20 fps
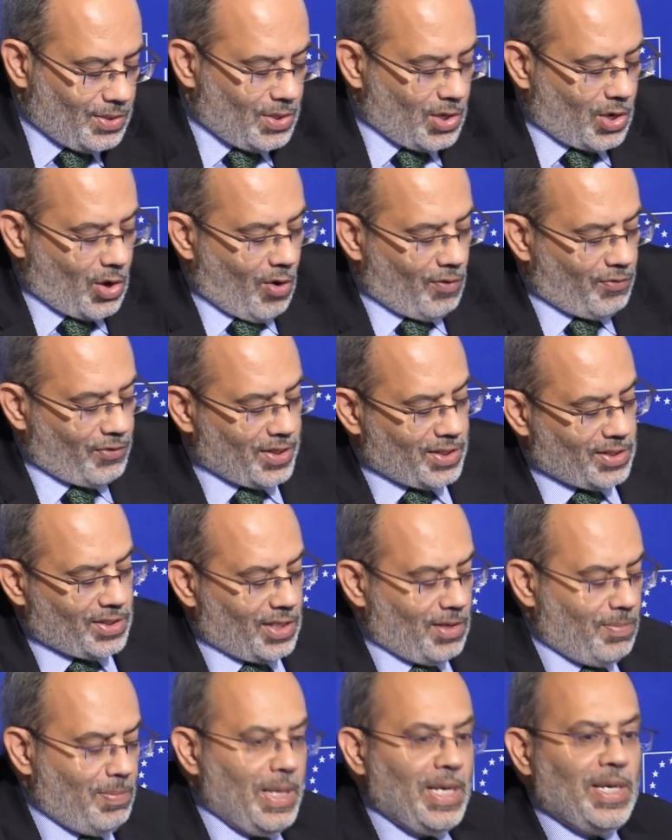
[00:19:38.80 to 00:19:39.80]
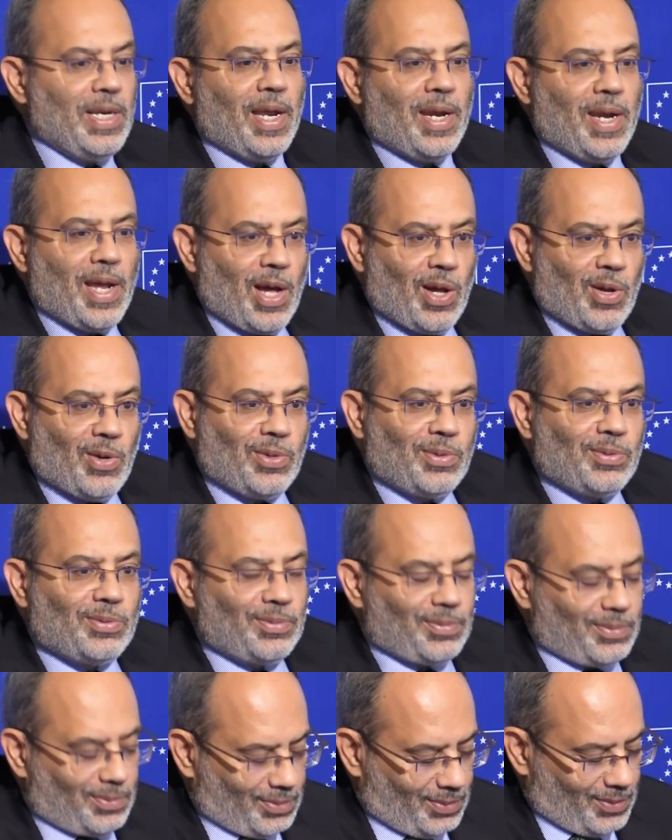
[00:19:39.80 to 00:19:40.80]
The conflicts in Mindanao
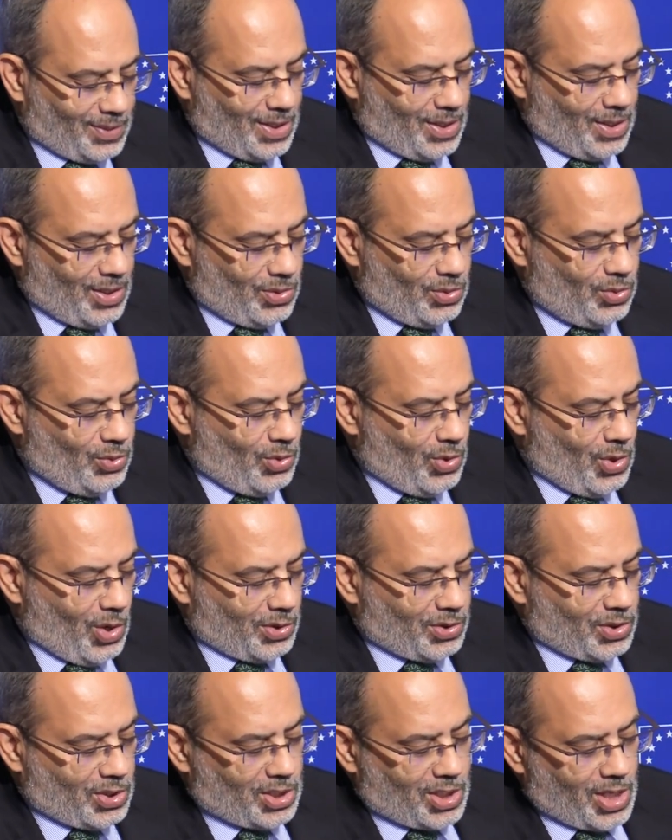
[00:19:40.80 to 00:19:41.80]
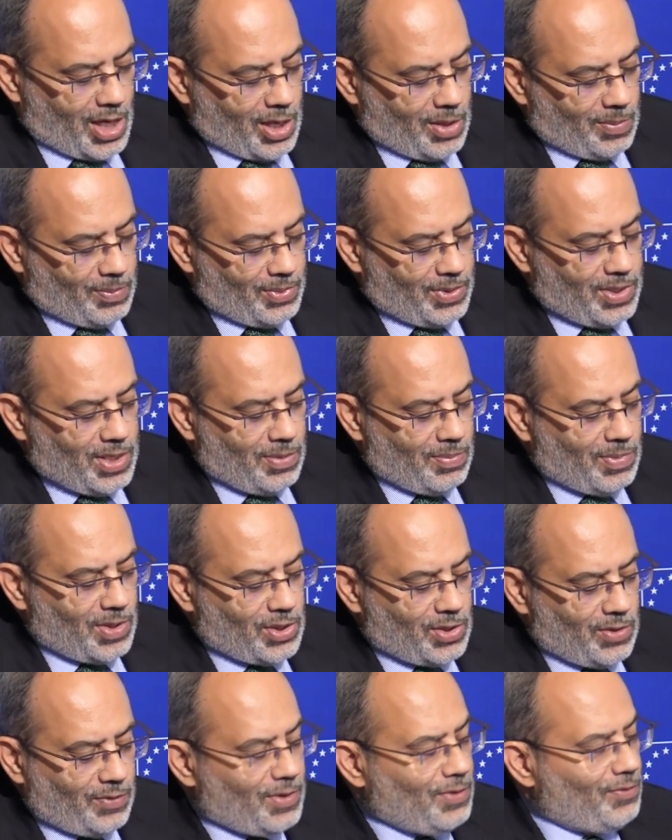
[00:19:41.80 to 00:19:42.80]
do not shape the
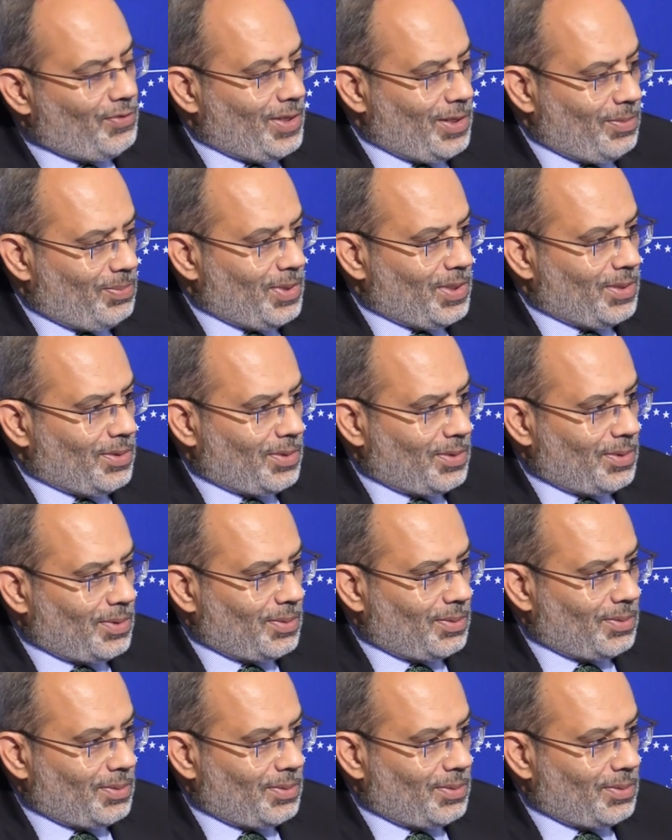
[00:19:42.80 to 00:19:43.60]
image of the Philippines.